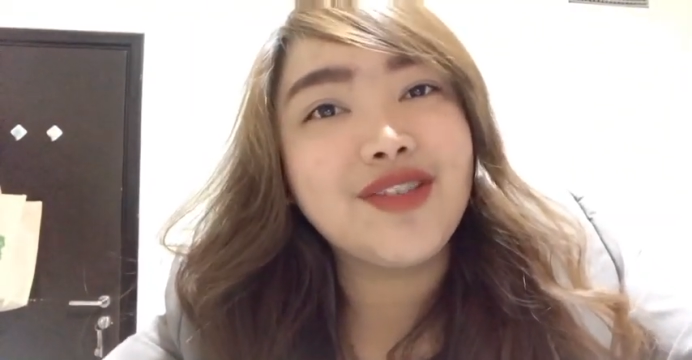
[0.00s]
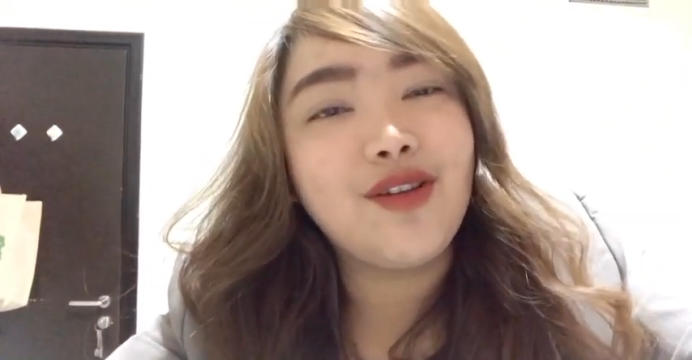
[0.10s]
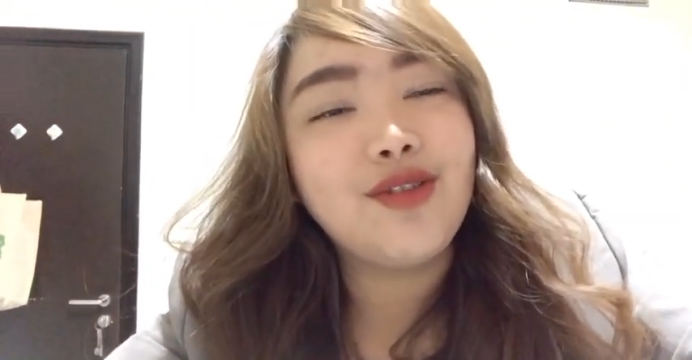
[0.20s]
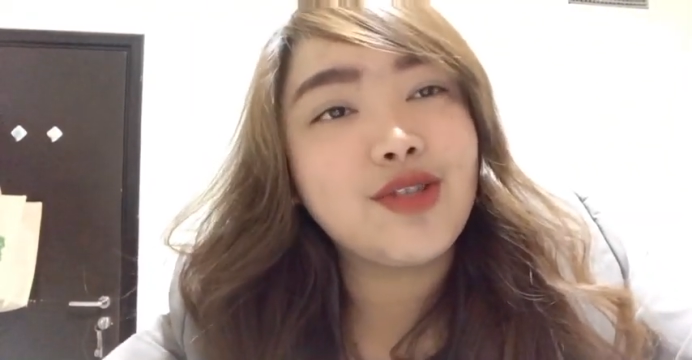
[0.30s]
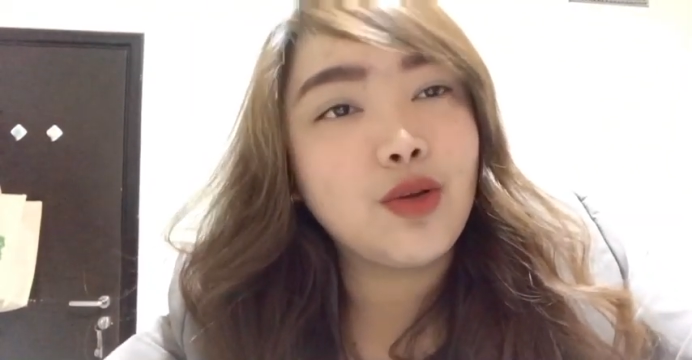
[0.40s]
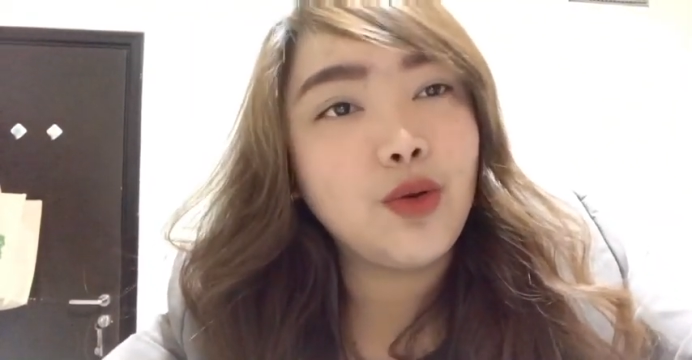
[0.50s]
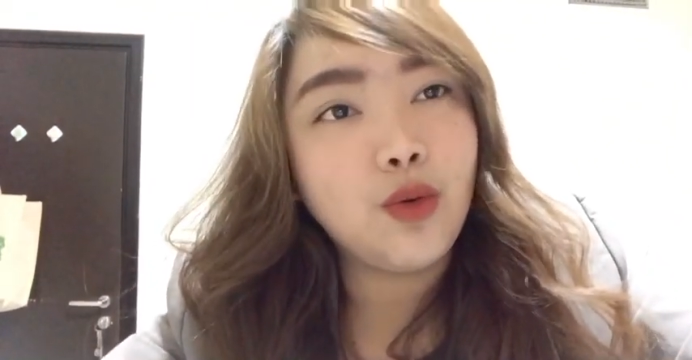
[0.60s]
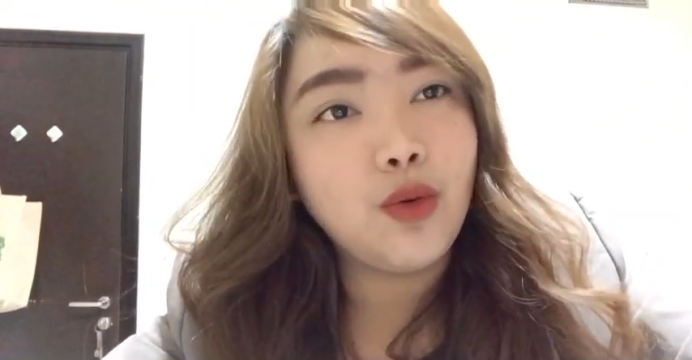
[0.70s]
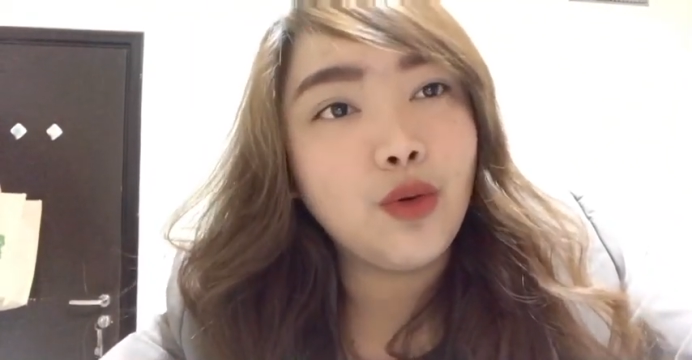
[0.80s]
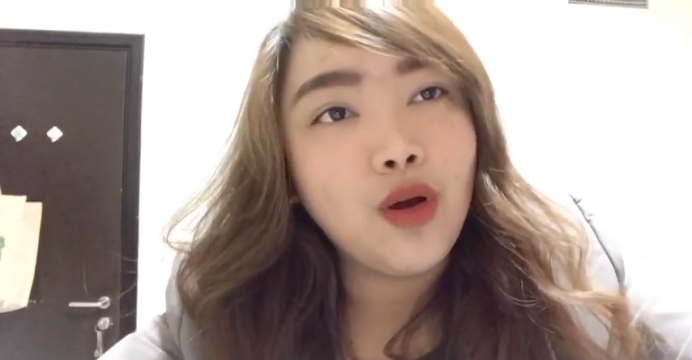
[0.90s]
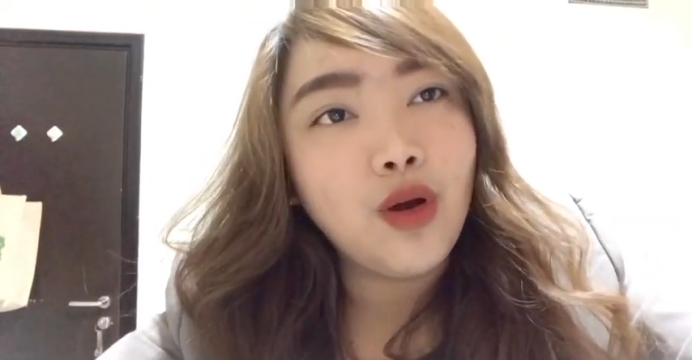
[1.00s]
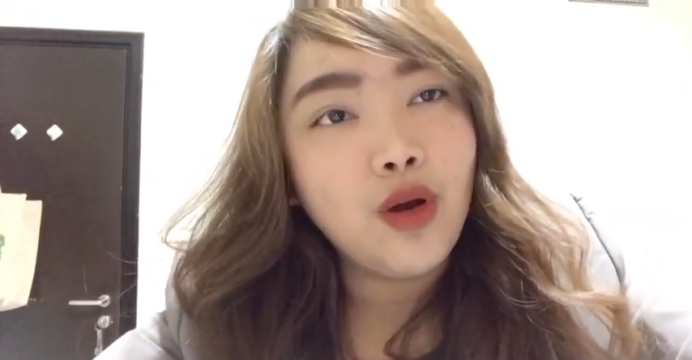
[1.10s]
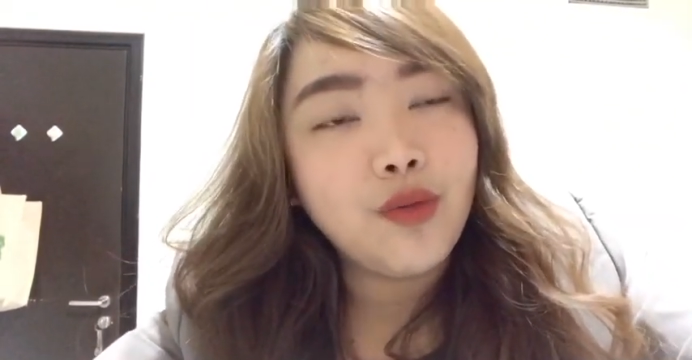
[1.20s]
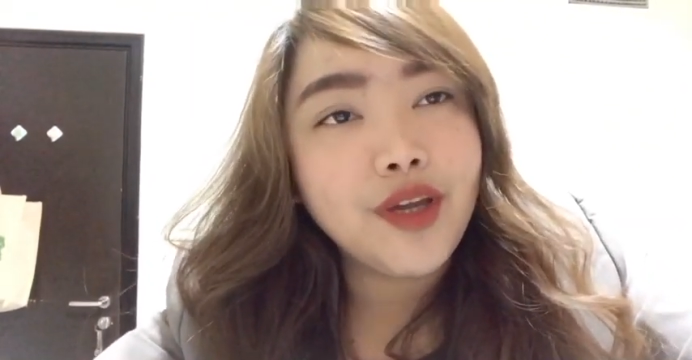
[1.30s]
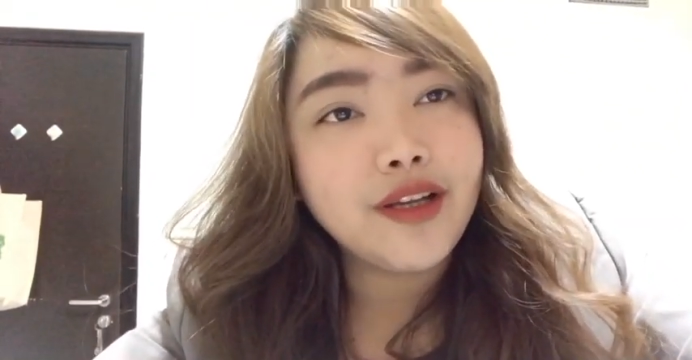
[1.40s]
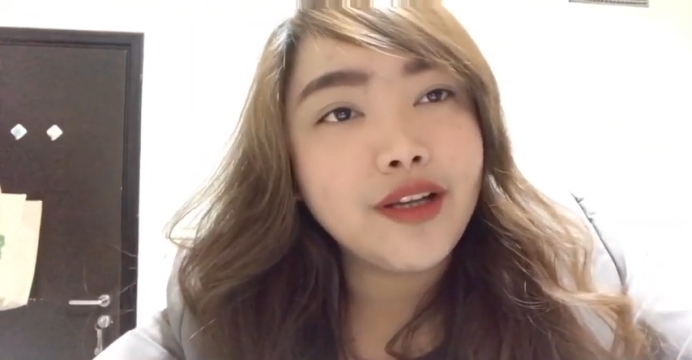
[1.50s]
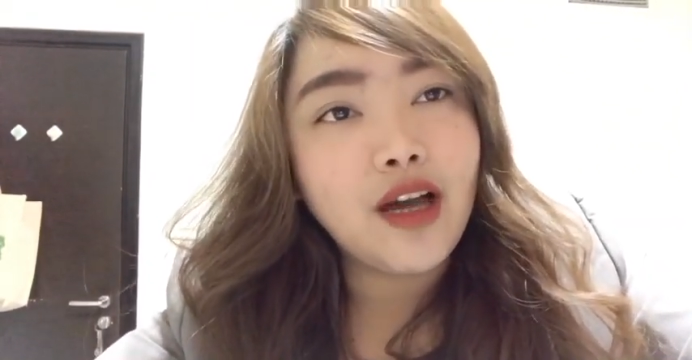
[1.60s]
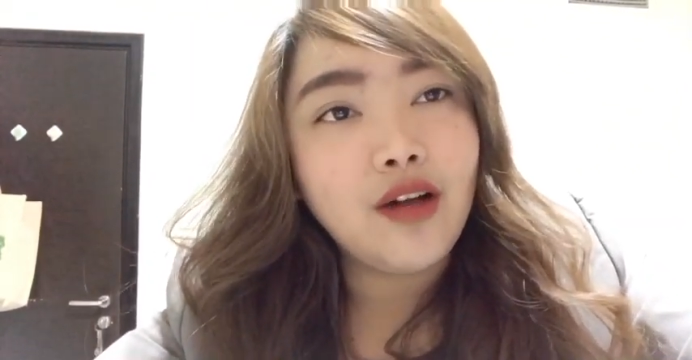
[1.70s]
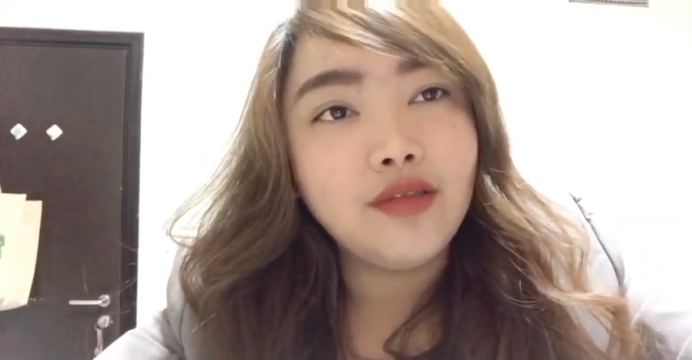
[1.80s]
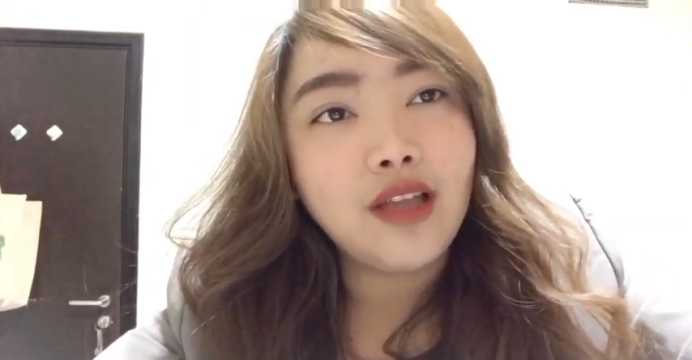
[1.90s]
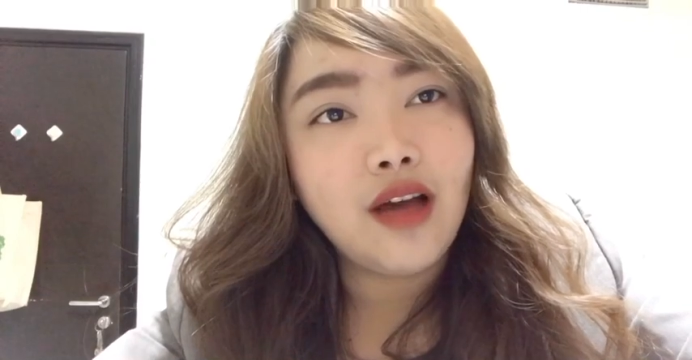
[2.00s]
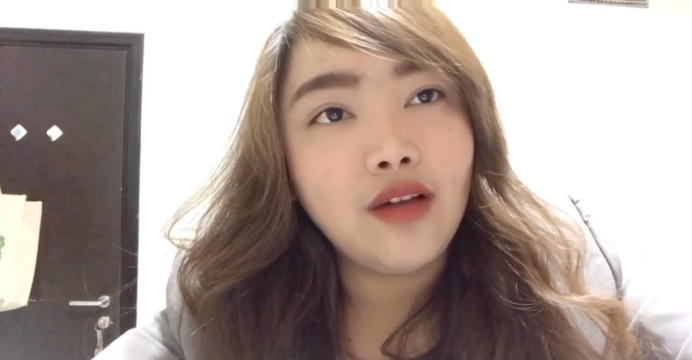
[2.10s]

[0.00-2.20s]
So, we're down now